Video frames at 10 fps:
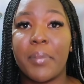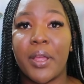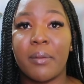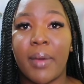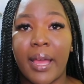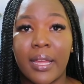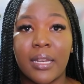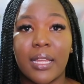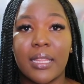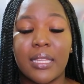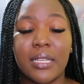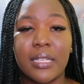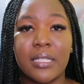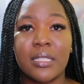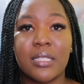Bear in mind,
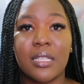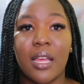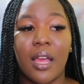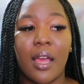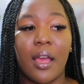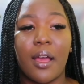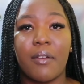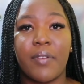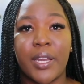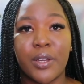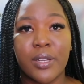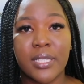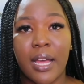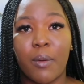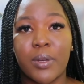these
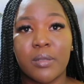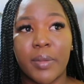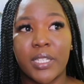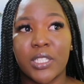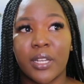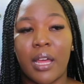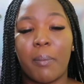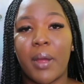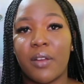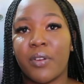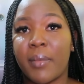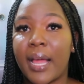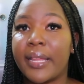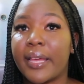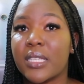vendors that was mentioned, apart from
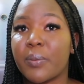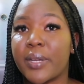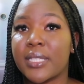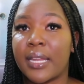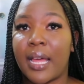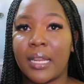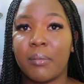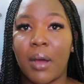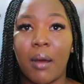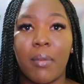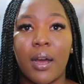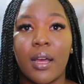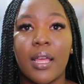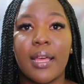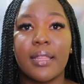AliExpress and
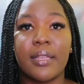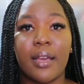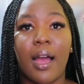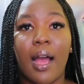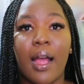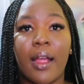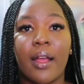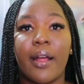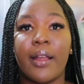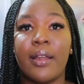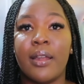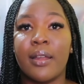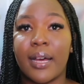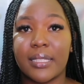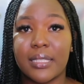Alibaba, they are
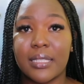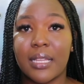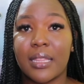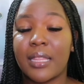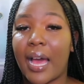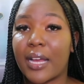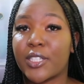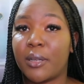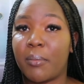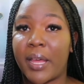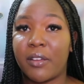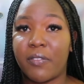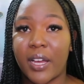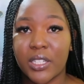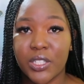not the actual
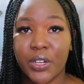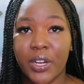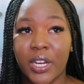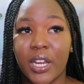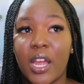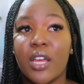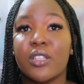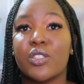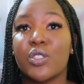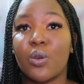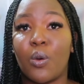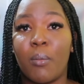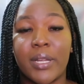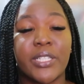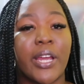manufacturer. So
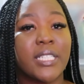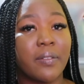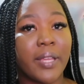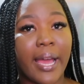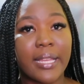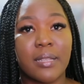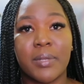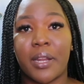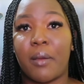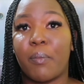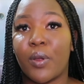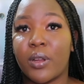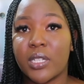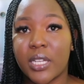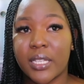majority of the items that are
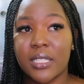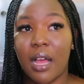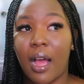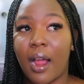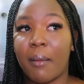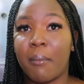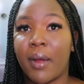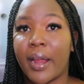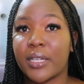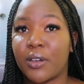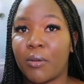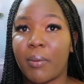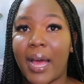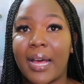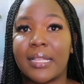purchased are marked up
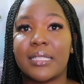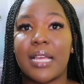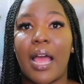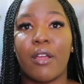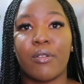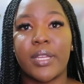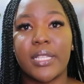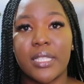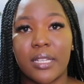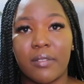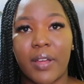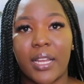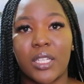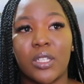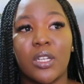at a retail
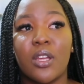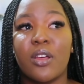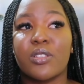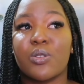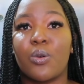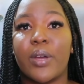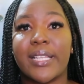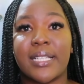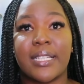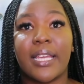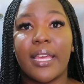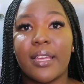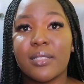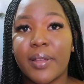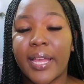value. So it's not a
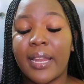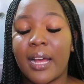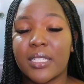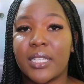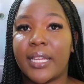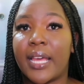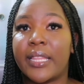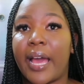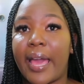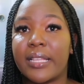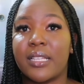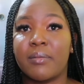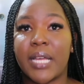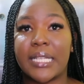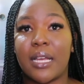case where you can actually get the
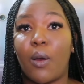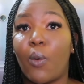items at a